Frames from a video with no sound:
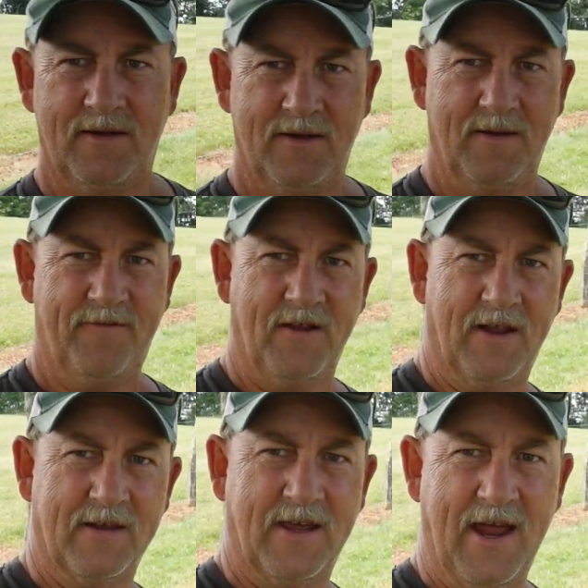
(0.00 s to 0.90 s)
I feel
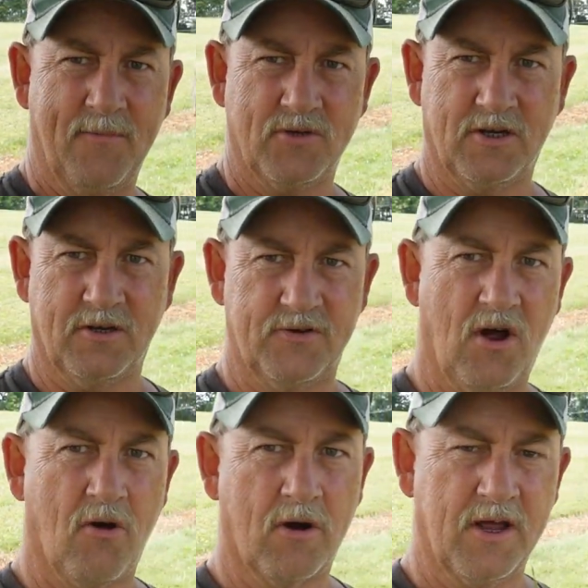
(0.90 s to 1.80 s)
like the camera's a little
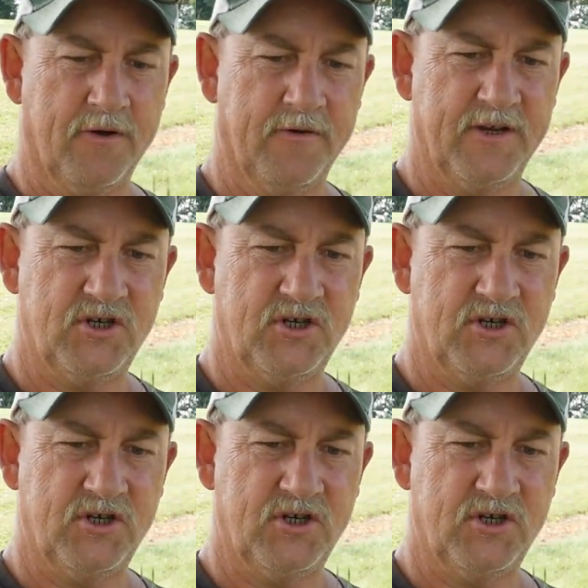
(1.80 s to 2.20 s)
dark under this